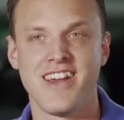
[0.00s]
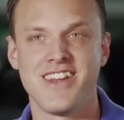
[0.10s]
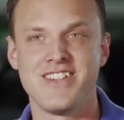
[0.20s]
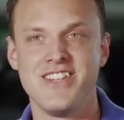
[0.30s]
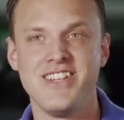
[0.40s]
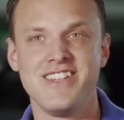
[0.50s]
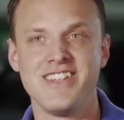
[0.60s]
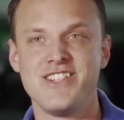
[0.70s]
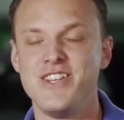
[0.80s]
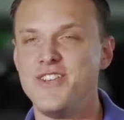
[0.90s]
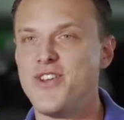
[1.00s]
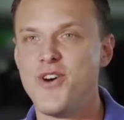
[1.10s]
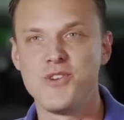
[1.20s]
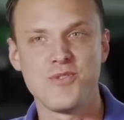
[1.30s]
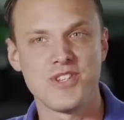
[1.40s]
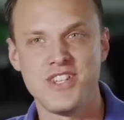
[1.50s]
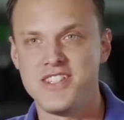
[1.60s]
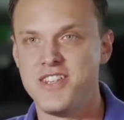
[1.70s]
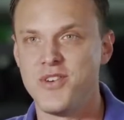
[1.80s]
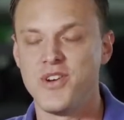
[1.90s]
She knows what
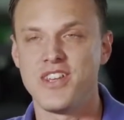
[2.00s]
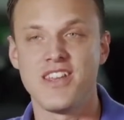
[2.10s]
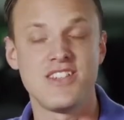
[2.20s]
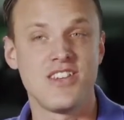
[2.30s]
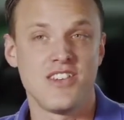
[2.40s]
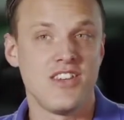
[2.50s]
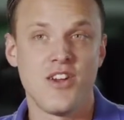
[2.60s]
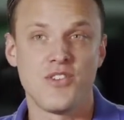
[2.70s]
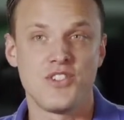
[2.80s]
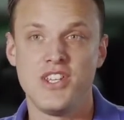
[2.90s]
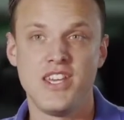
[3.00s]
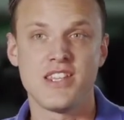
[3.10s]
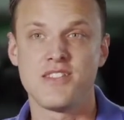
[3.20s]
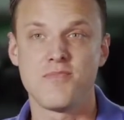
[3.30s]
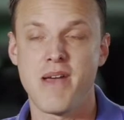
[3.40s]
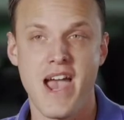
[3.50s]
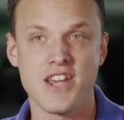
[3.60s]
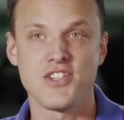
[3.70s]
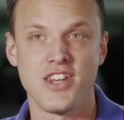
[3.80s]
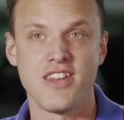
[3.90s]
she's doing, and she gets
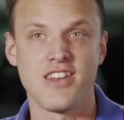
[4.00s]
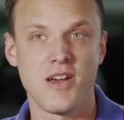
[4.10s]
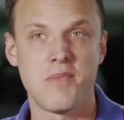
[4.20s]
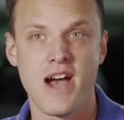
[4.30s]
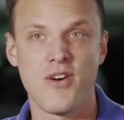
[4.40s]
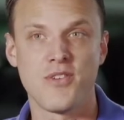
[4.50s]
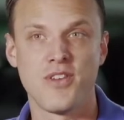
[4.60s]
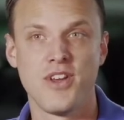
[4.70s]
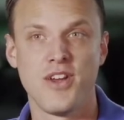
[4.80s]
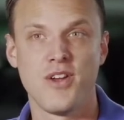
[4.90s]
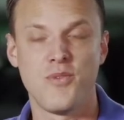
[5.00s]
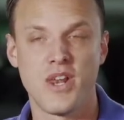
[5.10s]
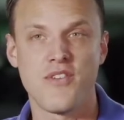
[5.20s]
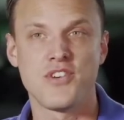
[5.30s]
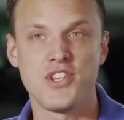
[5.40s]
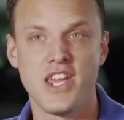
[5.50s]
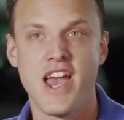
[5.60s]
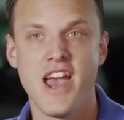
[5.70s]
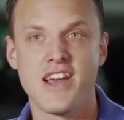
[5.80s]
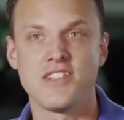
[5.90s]
passionate about whatever she
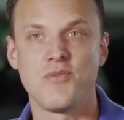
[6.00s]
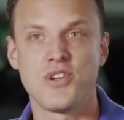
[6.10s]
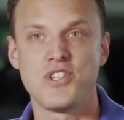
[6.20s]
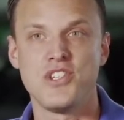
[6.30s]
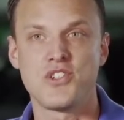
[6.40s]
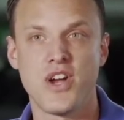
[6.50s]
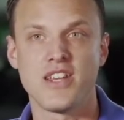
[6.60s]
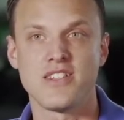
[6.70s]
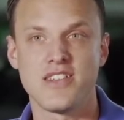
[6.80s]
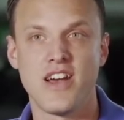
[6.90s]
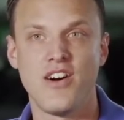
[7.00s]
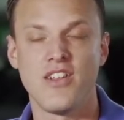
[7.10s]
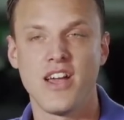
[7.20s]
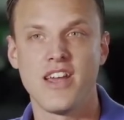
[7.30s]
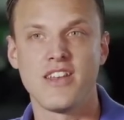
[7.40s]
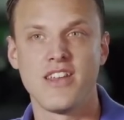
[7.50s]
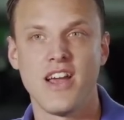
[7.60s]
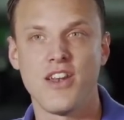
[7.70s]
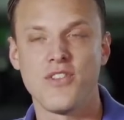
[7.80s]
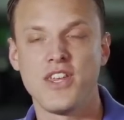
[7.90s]
has and what she's trying to sell.
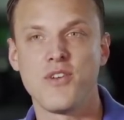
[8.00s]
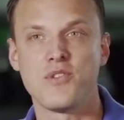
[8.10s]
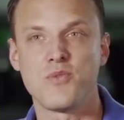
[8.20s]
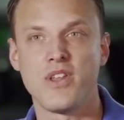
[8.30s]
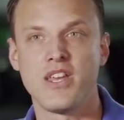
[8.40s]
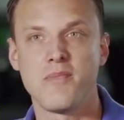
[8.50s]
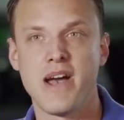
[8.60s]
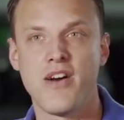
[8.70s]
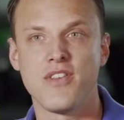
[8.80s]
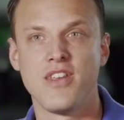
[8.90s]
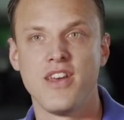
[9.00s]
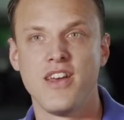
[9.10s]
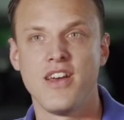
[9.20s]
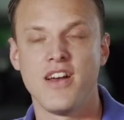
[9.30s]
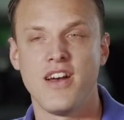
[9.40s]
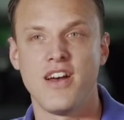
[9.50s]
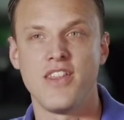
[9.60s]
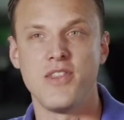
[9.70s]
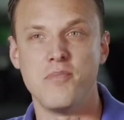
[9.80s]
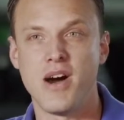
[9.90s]
I don't think it was really about
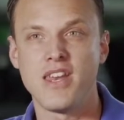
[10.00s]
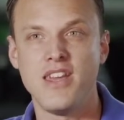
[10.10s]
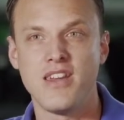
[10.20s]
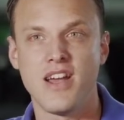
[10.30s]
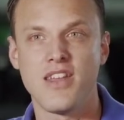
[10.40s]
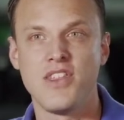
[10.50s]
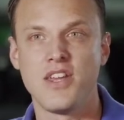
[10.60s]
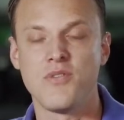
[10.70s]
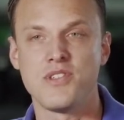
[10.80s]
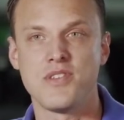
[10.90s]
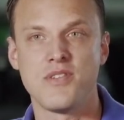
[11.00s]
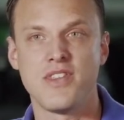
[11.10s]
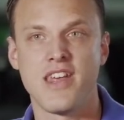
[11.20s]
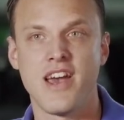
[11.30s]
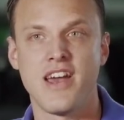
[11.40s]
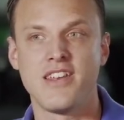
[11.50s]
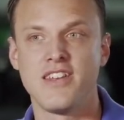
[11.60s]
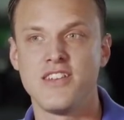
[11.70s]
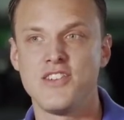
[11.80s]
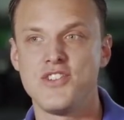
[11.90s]
the money. I think it was that
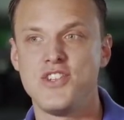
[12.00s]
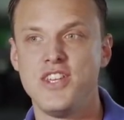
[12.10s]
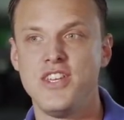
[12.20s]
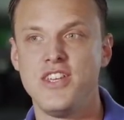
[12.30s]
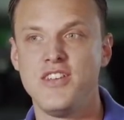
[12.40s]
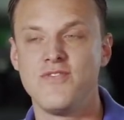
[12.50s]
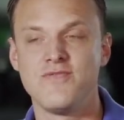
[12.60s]
she